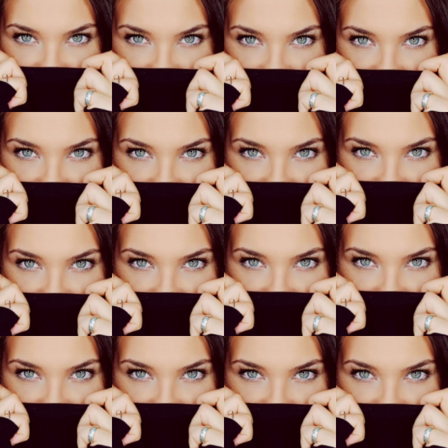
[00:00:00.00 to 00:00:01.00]
I know I just
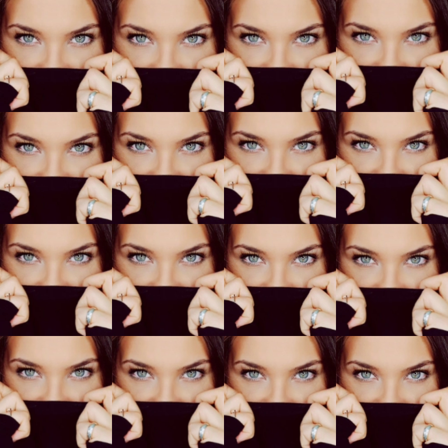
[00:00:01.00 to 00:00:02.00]
went on from a
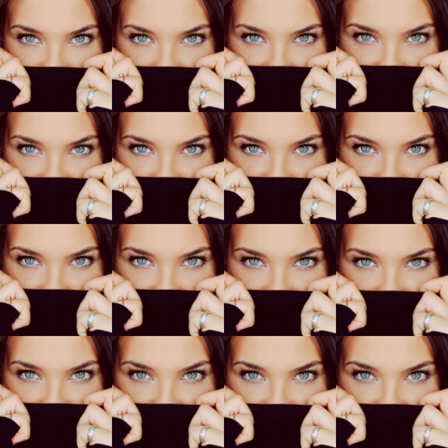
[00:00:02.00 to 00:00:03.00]
different tangent, but
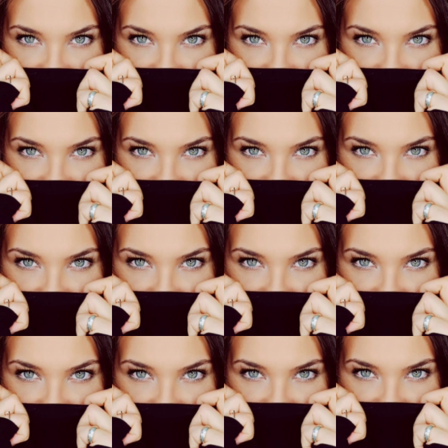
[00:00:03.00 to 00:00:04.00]
either way,
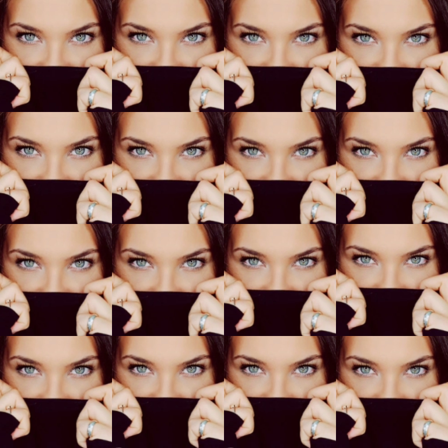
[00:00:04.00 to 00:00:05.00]
just know that God
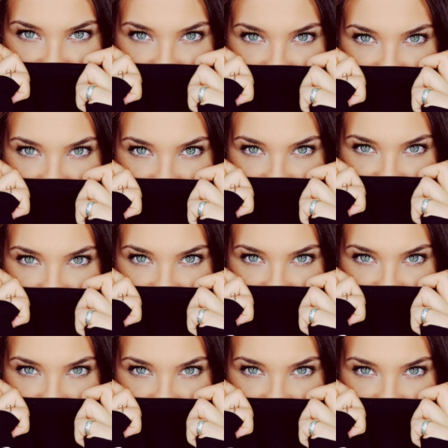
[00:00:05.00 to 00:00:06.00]
has a plan for your
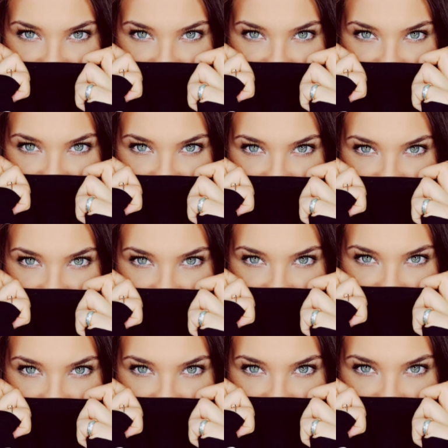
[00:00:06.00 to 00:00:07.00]
life.
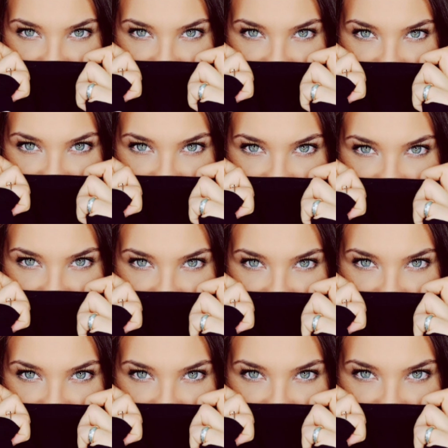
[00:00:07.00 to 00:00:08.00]
And
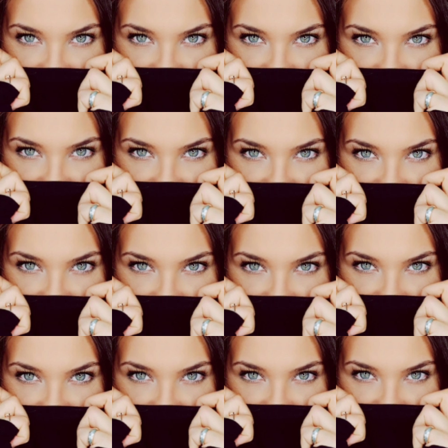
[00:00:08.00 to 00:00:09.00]
whatever gifts
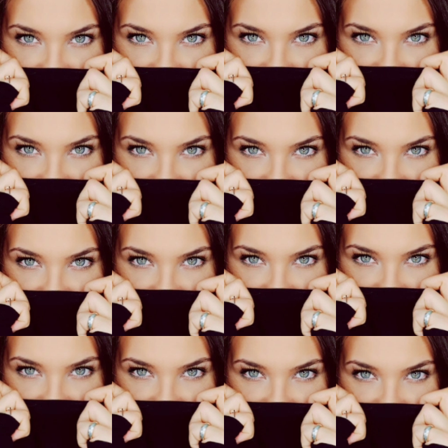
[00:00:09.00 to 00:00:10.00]
and goals
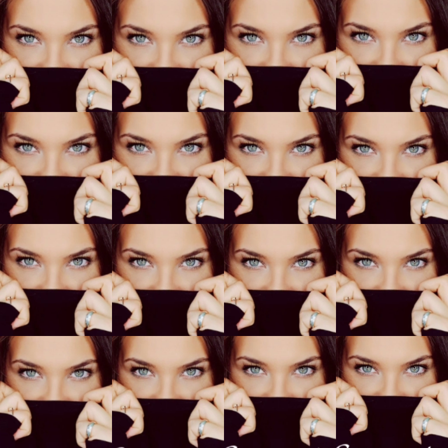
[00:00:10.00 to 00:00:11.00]
and anything
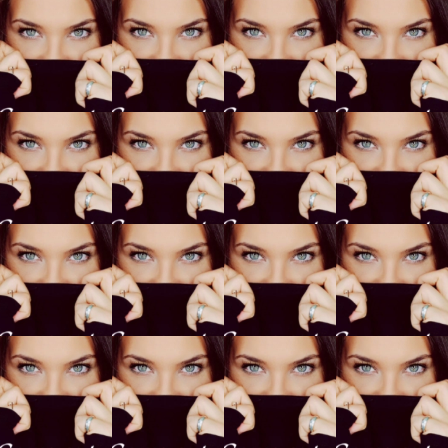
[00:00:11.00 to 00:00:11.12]
that